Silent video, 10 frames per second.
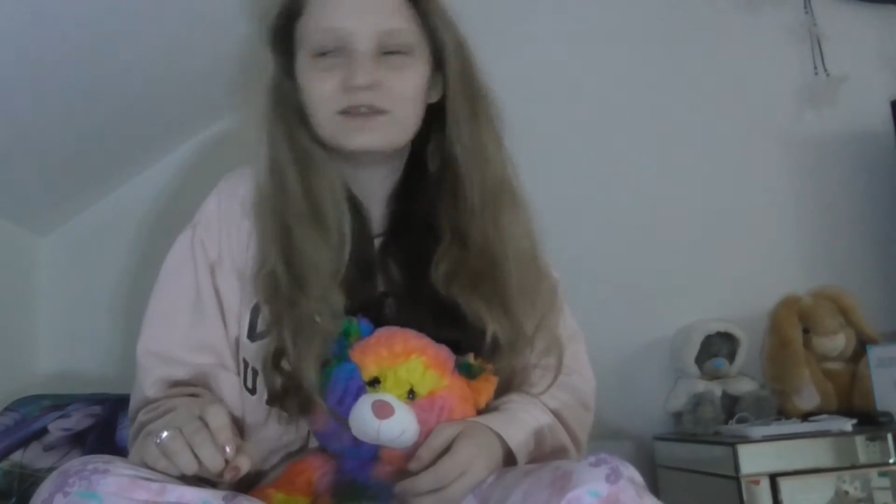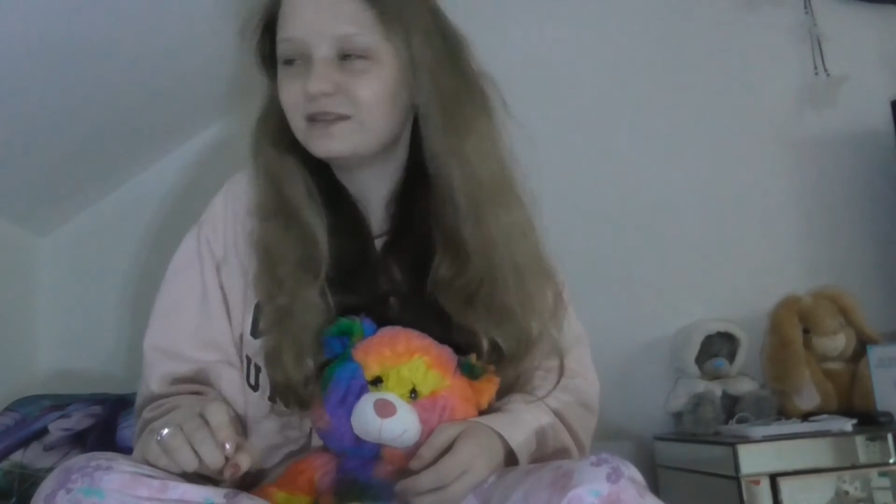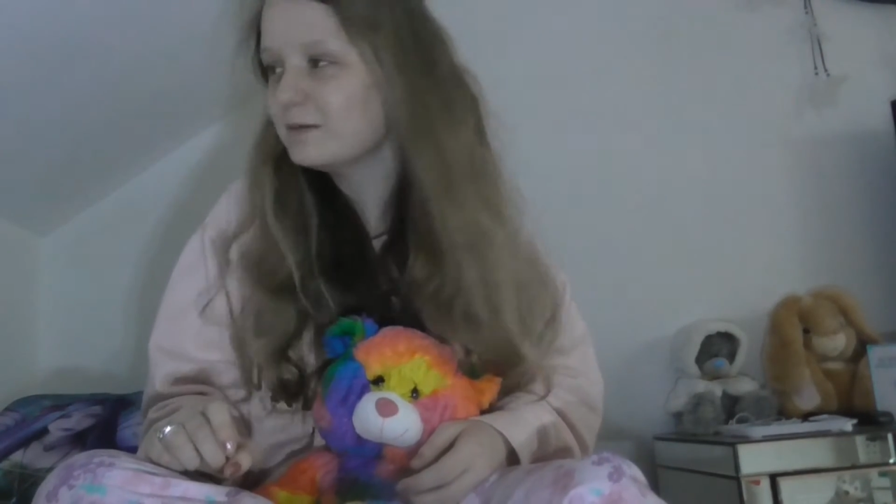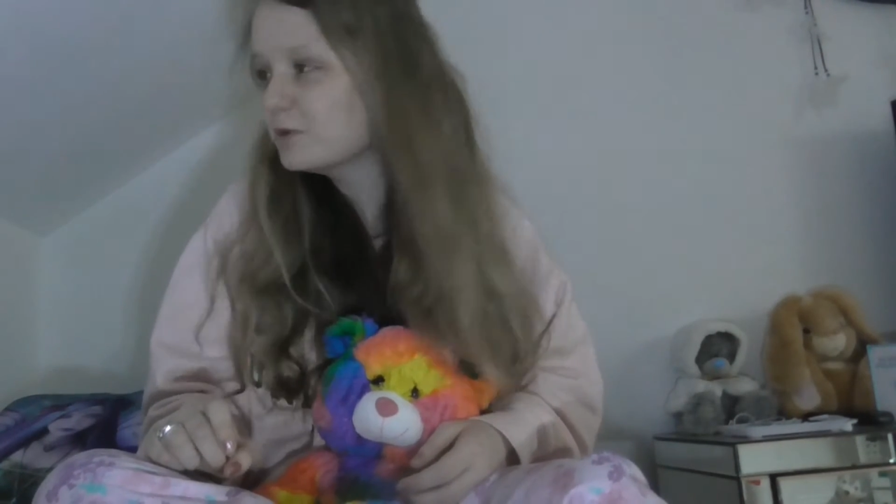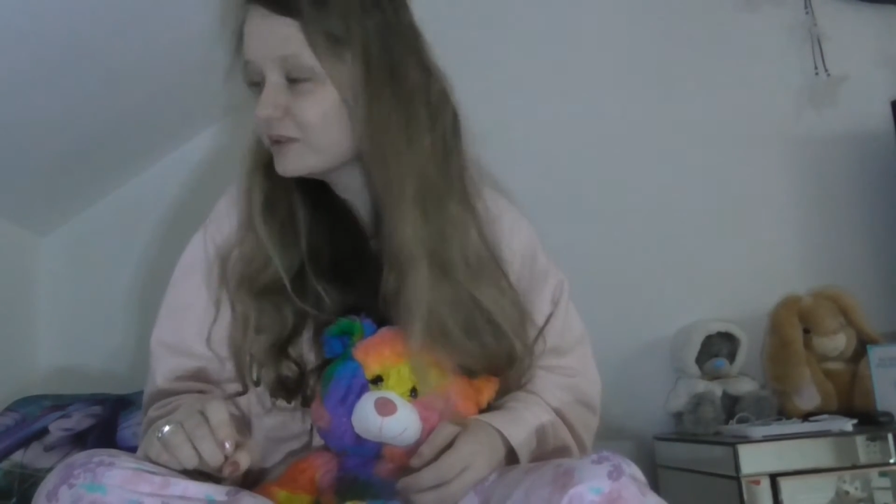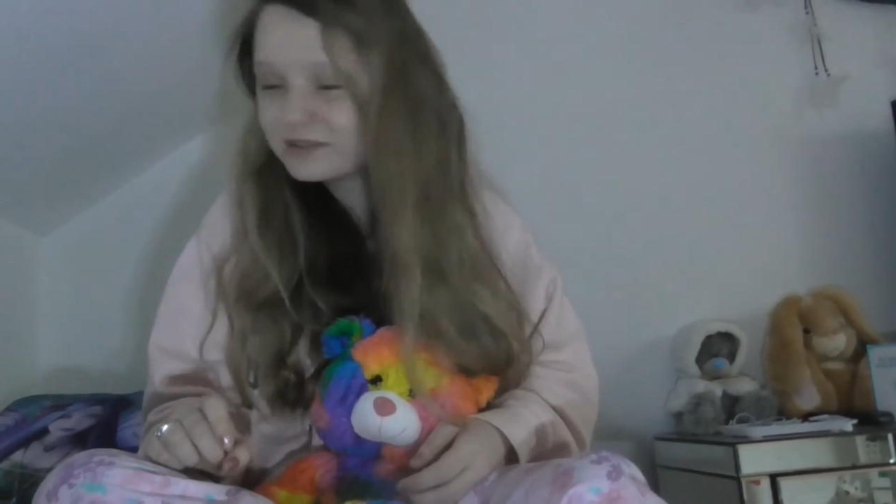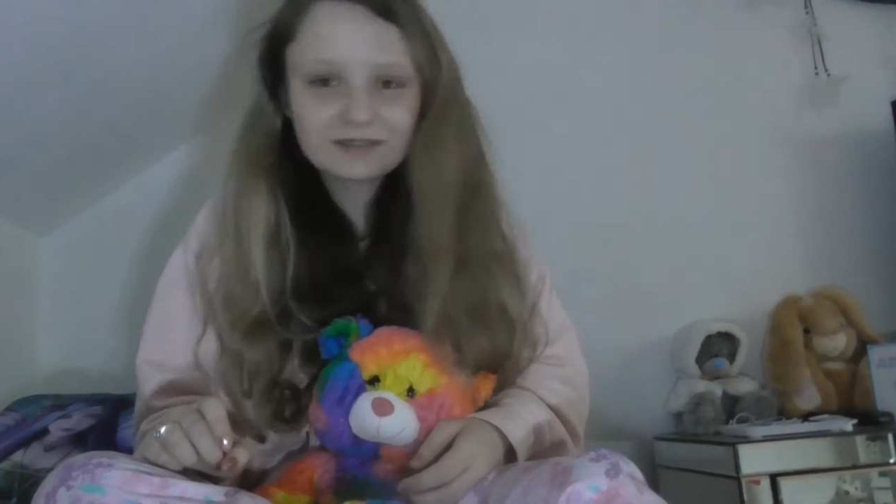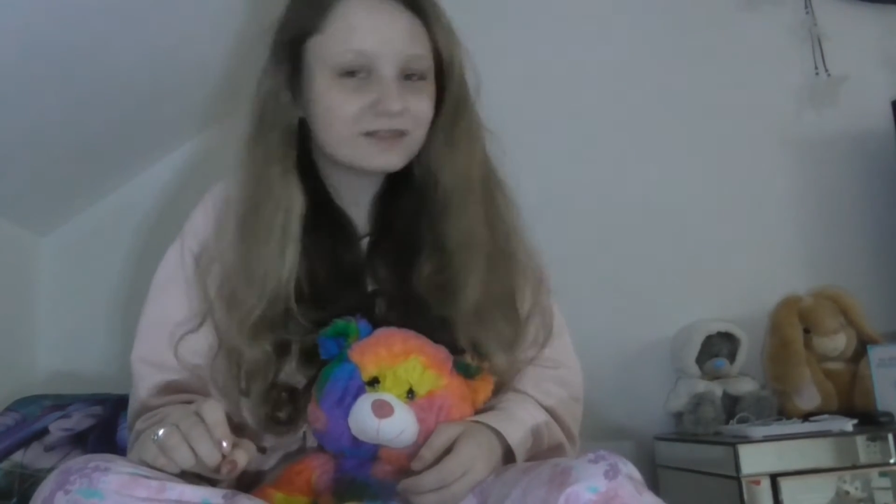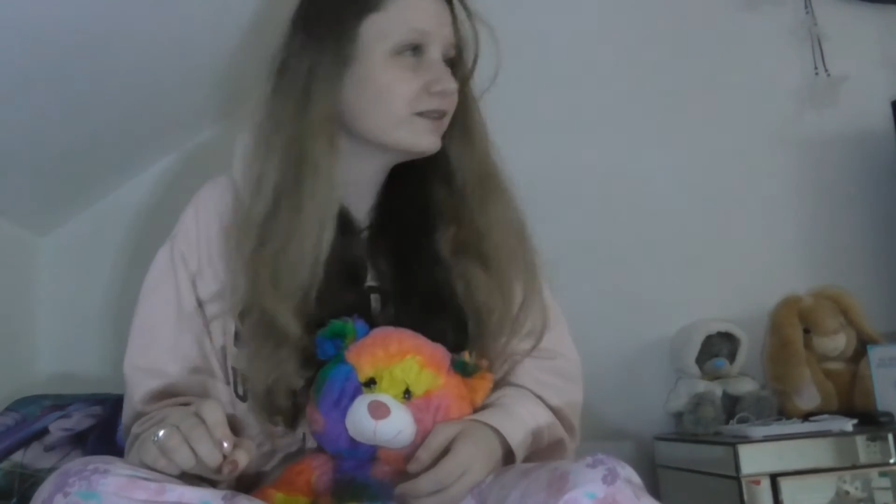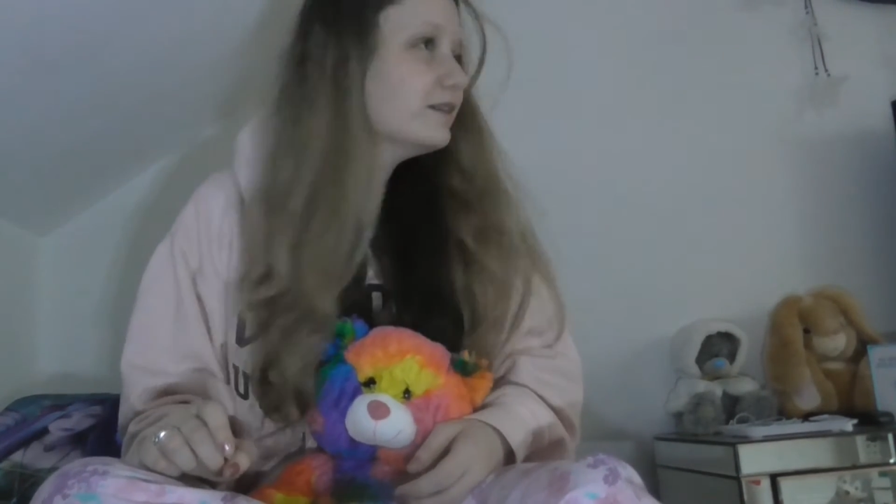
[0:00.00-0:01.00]

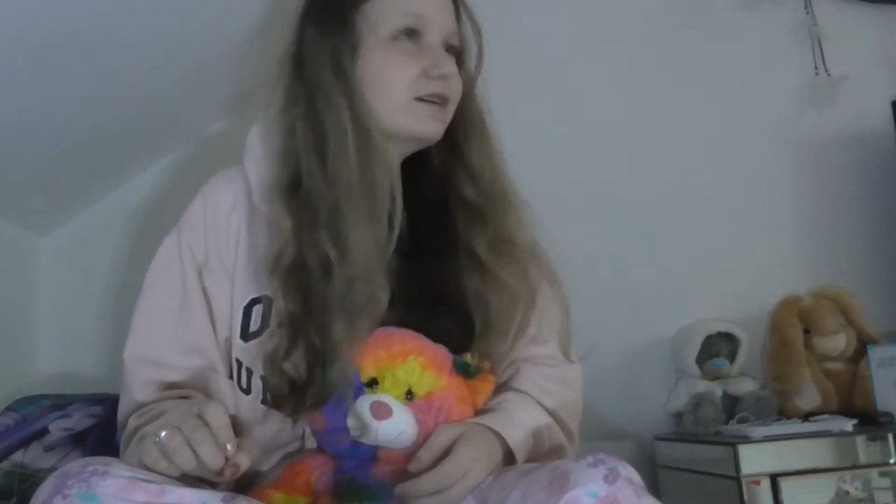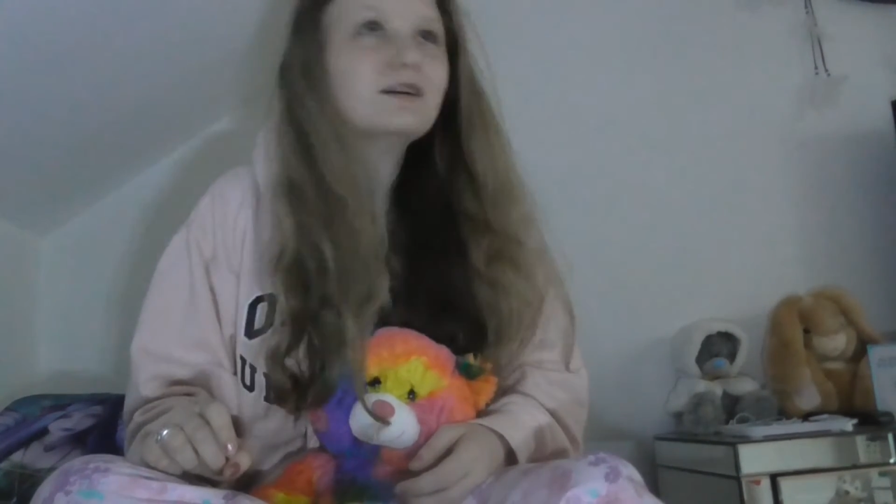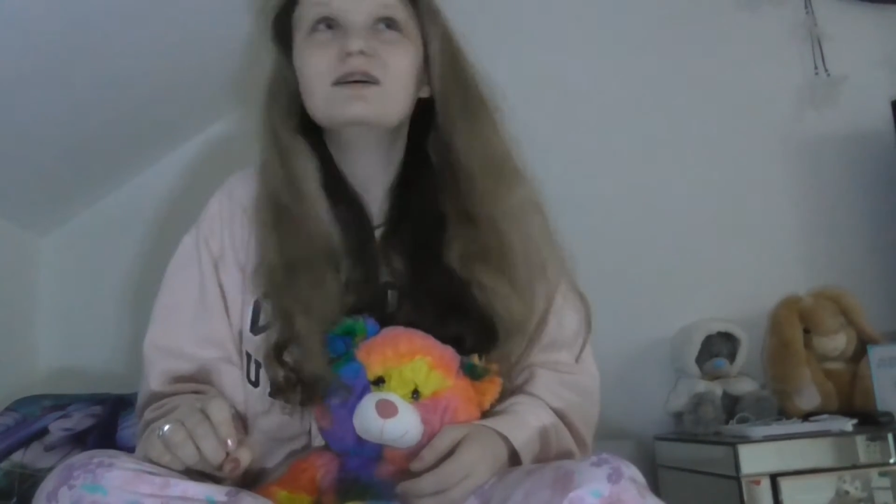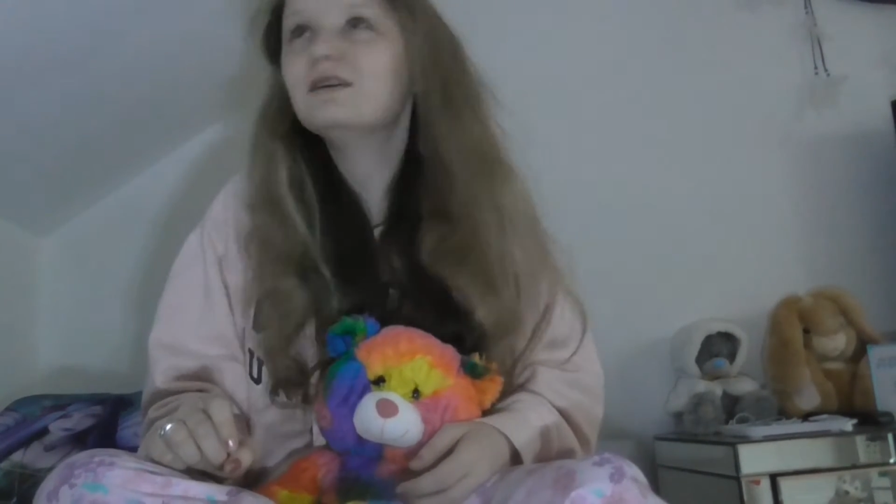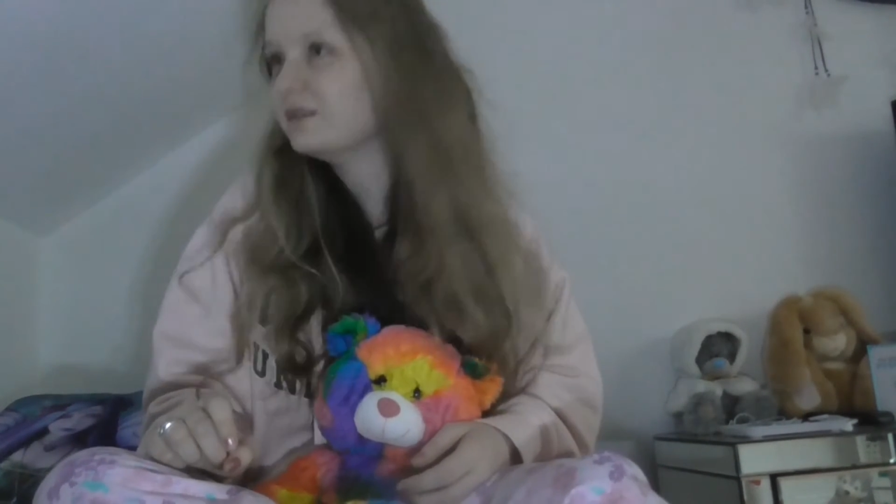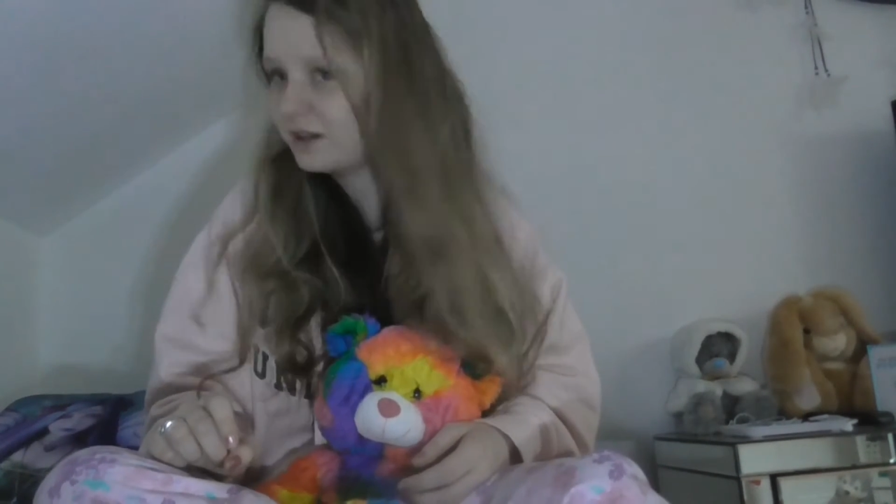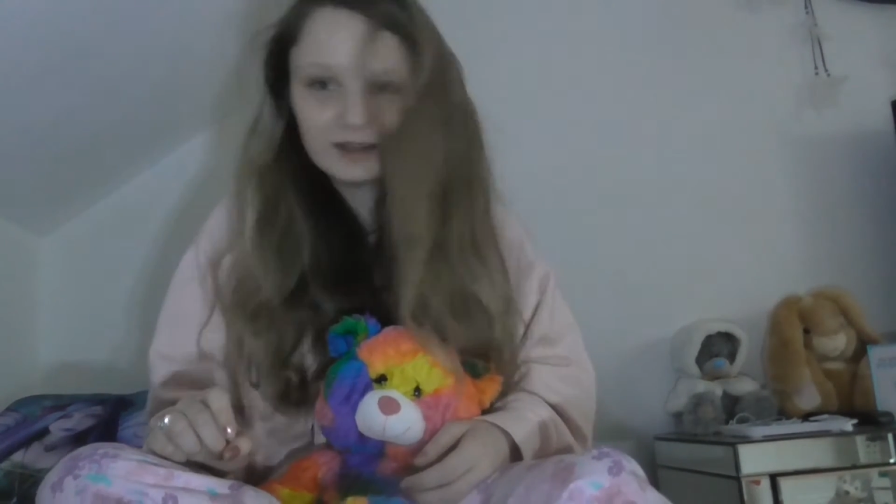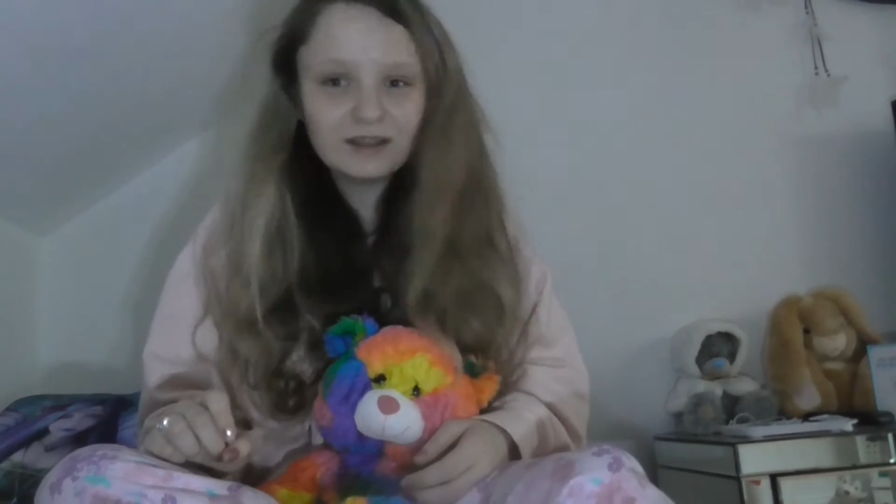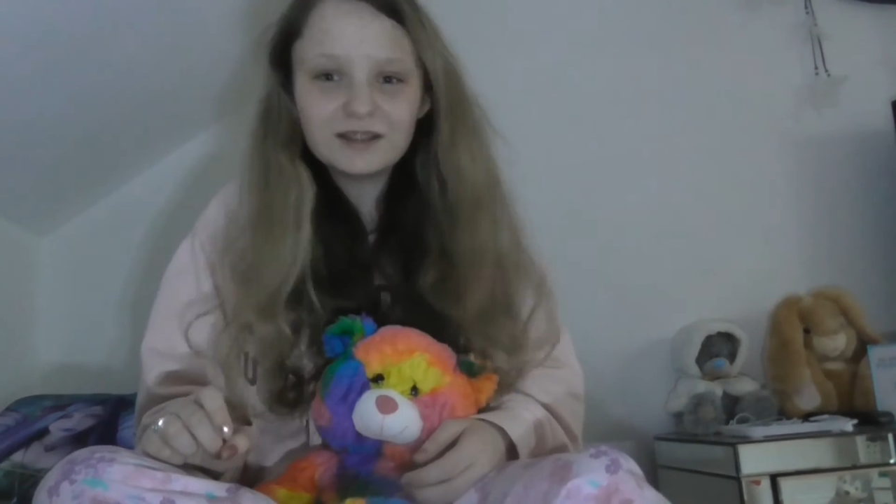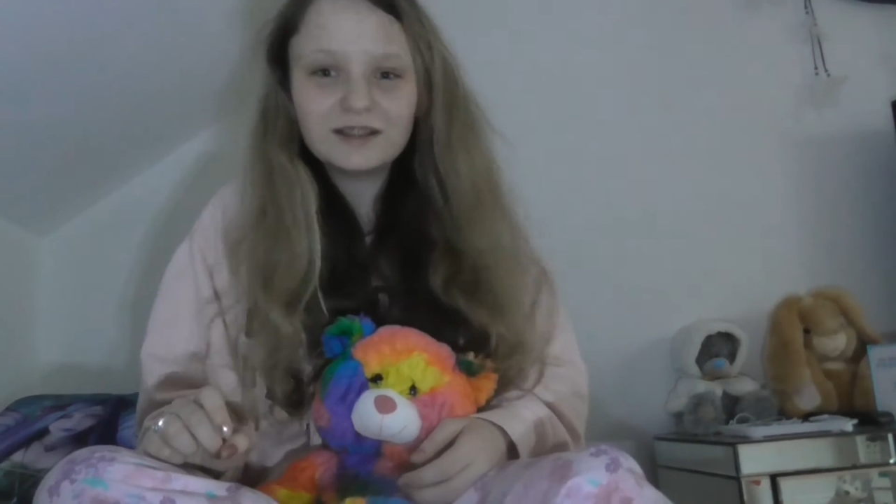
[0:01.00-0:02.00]
Demons?
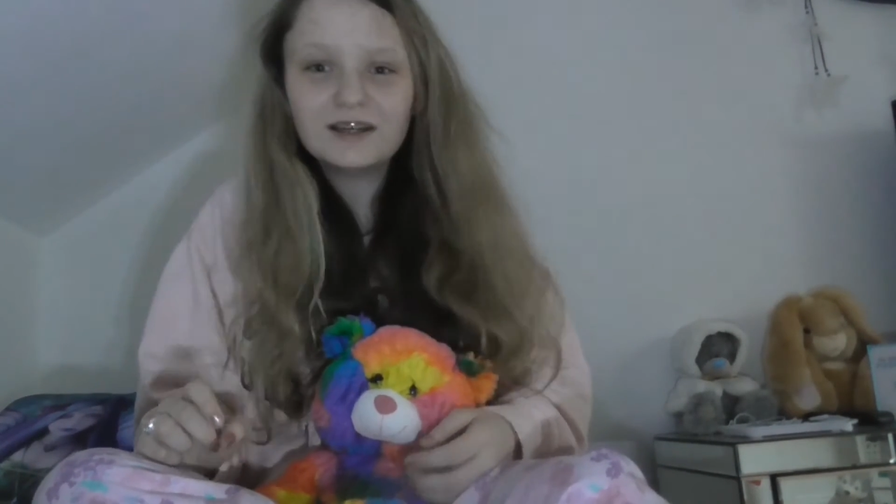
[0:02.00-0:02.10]
Huh?